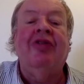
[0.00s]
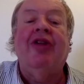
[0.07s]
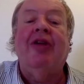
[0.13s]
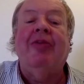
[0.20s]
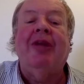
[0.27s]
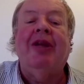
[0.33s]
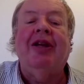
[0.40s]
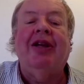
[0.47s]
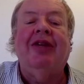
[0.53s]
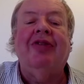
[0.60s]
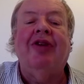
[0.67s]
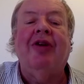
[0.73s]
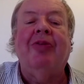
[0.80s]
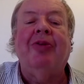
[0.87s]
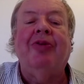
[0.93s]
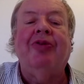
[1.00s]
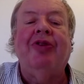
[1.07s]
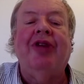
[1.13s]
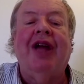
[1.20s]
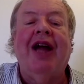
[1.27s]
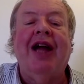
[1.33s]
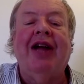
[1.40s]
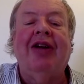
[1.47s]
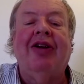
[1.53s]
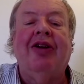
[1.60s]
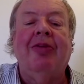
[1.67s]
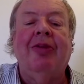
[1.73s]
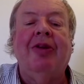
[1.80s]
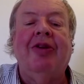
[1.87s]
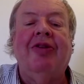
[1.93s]
There are many examples in the hacker
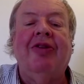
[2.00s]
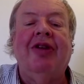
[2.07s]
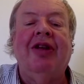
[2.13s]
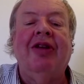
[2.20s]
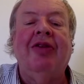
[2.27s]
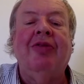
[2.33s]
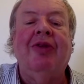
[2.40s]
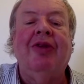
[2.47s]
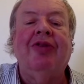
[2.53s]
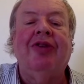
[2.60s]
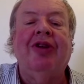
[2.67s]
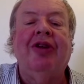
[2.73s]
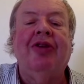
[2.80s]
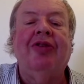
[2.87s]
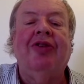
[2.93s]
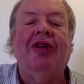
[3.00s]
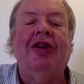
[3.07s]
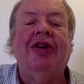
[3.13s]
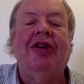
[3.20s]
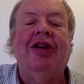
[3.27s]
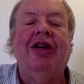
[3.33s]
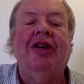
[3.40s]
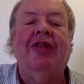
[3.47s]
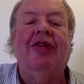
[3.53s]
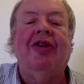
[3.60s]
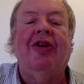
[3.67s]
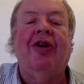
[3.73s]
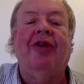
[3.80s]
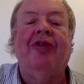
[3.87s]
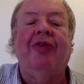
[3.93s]
community where security can lead to the
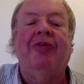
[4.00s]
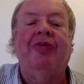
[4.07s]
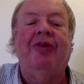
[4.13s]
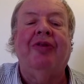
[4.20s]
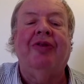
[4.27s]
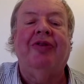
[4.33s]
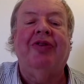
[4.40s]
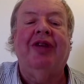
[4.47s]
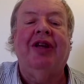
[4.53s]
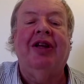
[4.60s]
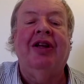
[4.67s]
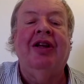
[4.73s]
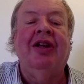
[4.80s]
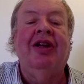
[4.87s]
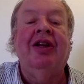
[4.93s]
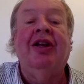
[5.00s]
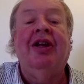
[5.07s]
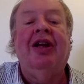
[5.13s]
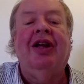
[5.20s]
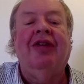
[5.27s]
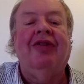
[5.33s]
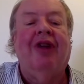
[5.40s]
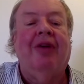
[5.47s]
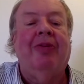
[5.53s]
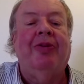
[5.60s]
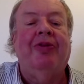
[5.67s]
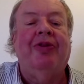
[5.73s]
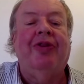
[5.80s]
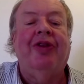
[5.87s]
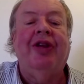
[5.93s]
loss of privacy.
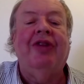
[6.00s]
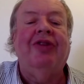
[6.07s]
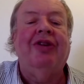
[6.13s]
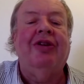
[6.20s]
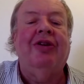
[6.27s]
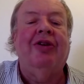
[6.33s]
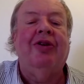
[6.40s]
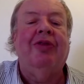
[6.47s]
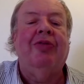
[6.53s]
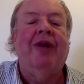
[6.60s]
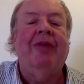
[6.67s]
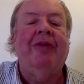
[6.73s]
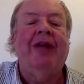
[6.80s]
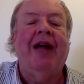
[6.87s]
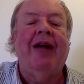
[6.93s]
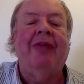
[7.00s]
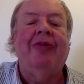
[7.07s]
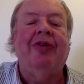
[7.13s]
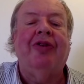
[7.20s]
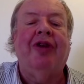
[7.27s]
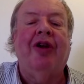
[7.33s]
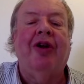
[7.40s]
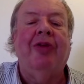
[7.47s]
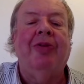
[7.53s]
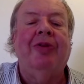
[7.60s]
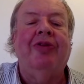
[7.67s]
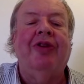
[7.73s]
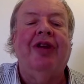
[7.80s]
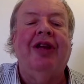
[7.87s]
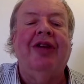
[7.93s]
Examples of these include webcams that are
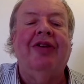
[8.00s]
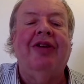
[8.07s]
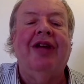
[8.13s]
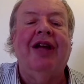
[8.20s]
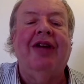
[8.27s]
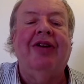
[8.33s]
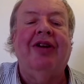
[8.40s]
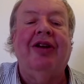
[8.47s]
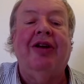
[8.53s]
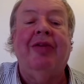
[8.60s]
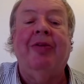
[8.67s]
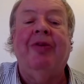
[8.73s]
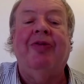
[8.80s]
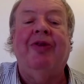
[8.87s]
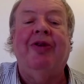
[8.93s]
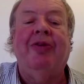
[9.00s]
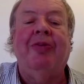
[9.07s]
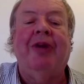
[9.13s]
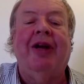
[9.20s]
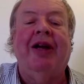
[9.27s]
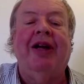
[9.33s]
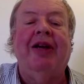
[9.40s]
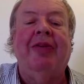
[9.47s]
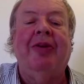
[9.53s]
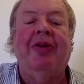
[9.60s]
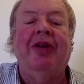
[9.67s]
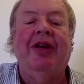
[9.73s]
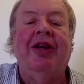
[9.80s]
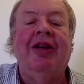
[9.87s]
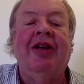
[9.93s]
open to the internet and can be viewed by
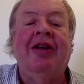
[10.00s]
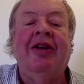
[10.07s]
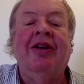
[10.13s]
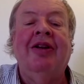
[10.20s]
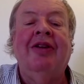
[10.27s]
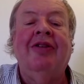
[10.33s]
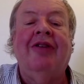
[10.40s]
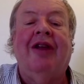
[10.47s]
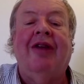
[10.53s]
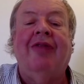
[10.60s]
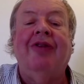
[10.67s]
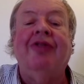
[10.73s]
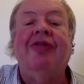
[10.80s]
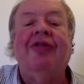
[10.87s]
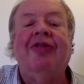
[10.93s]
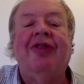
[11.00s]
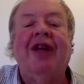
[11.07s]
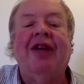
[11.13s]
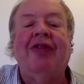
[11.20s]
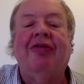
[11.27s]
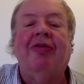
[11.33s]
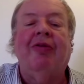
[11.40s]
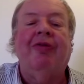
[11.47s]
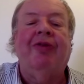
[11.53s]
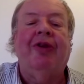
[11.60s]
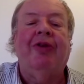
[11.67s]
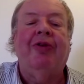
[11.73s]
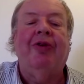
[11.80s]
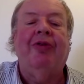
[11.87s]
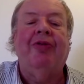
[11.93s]
anybody, television sets that
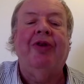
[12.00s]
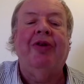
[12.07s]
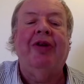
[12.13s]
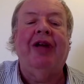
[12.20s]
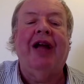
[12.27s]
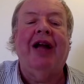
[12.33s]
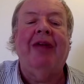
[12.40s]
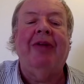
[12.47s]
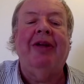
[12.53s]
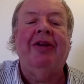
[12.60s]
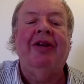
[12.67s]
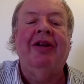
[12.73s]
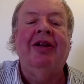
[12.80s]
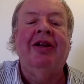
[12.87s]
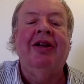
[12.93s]
reveal your viewing habit,